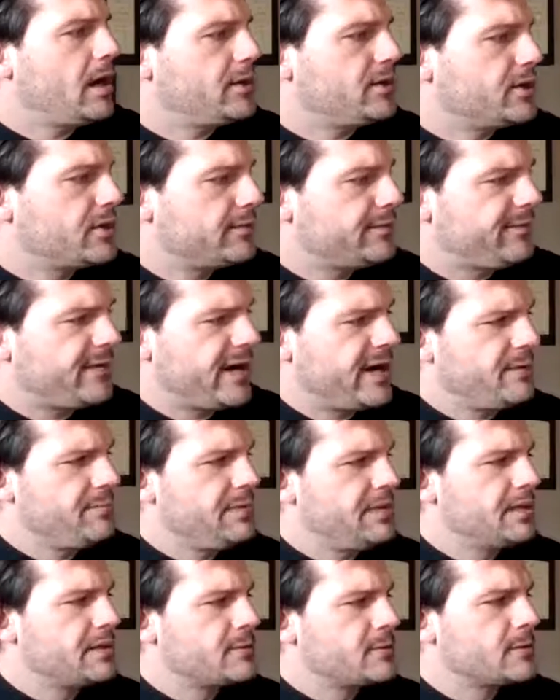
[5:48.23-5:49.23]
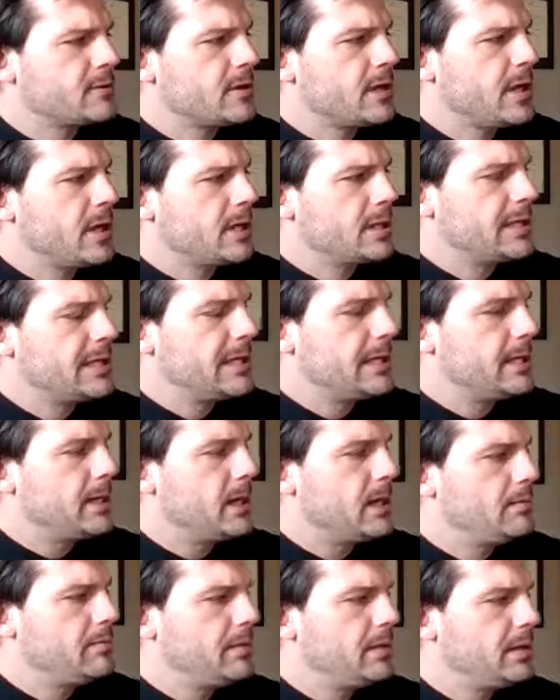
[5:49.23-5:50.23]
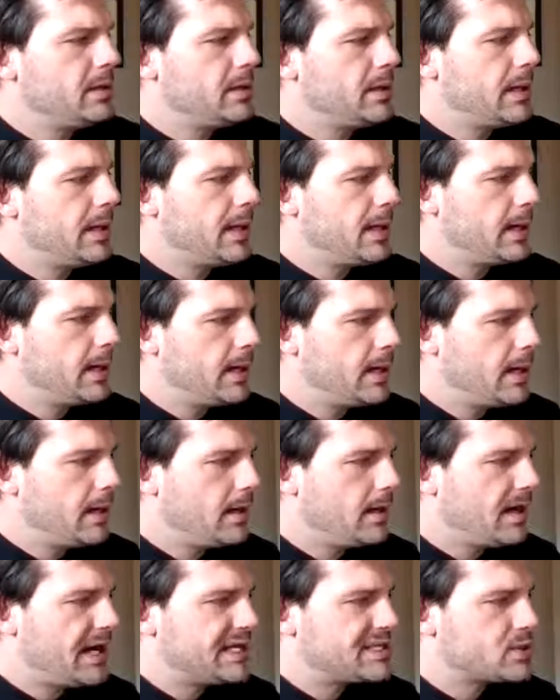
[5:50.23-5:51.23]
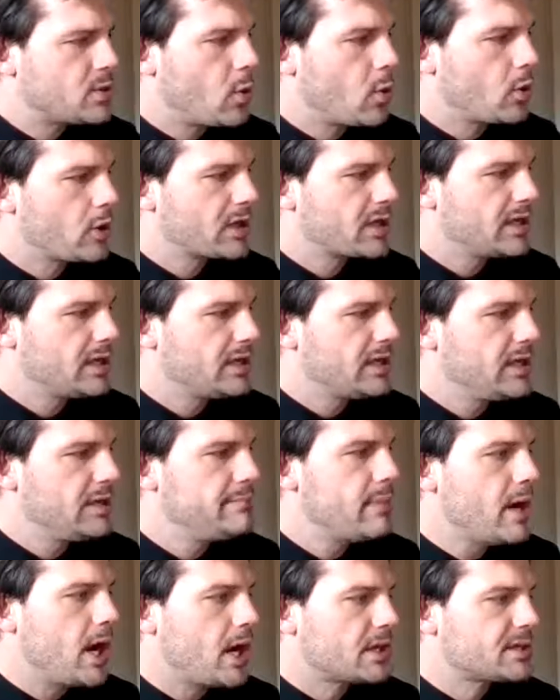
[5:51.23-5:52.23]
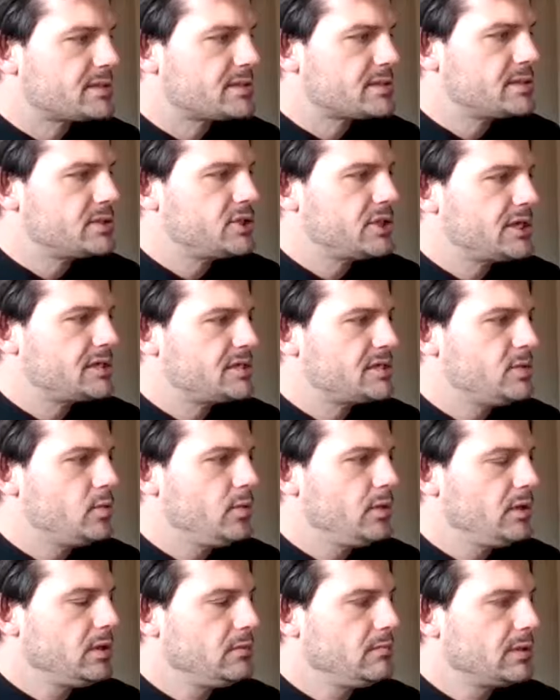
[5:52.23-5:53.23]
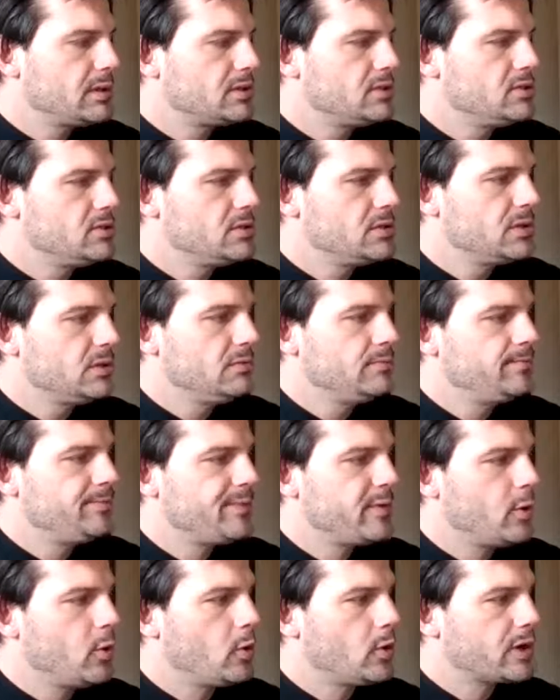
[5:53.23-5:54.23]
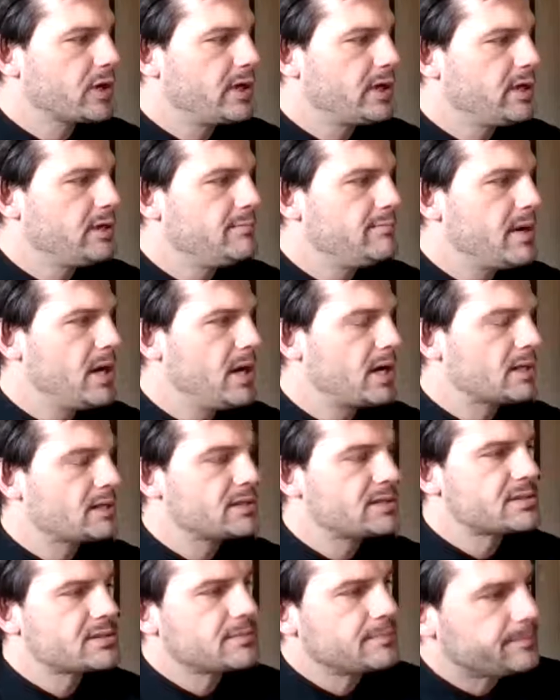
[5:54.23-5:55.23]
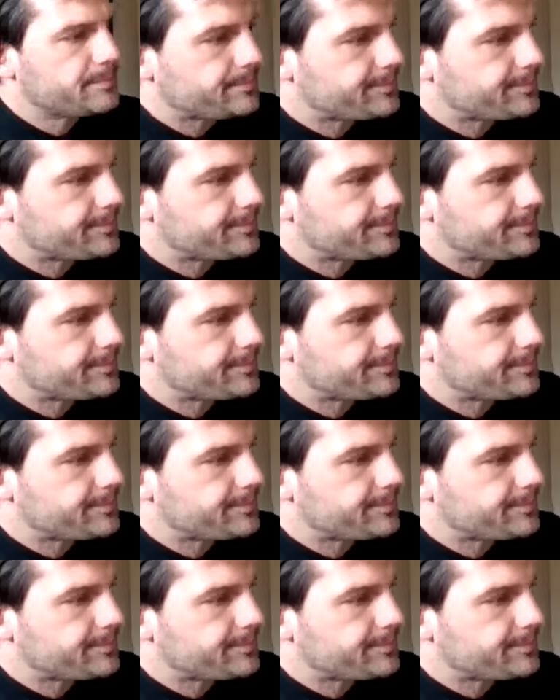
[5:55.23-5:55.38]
You can find me under GitHub as Orca Inbox. Jesse William McDougall, Orca Inbox.